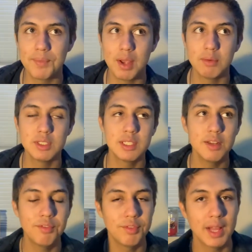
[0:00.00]
I want to say
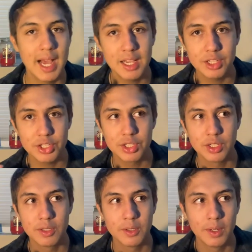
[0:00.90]
Flash.
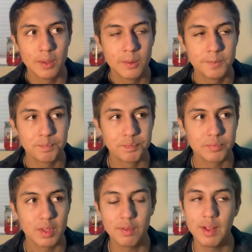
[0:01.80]

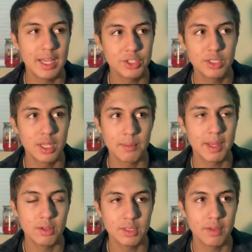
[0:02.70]
The Flash is like my
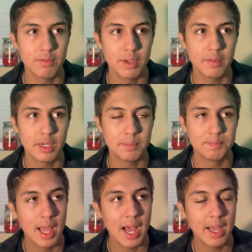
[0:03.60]
all-time favorite.
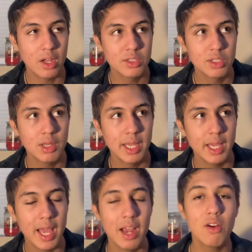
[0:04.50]
I also like
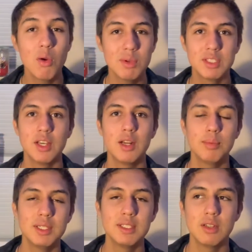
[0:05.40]
Arrow was good up
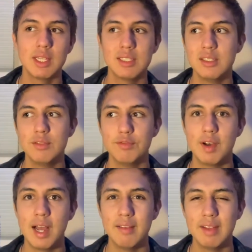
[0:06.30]
until like season
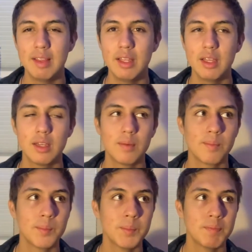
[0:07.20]
5, I think.
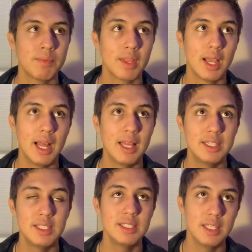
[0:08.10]
I
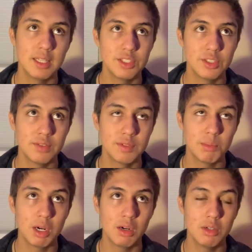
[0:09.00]
like DC Legends of
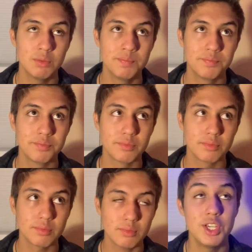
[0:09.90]
Tomorrow.
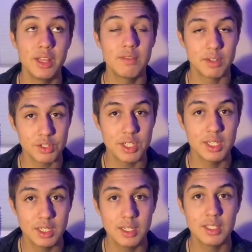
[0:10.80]
Jane the
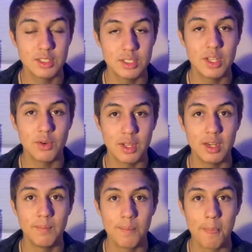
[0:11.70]
Virgin, so good.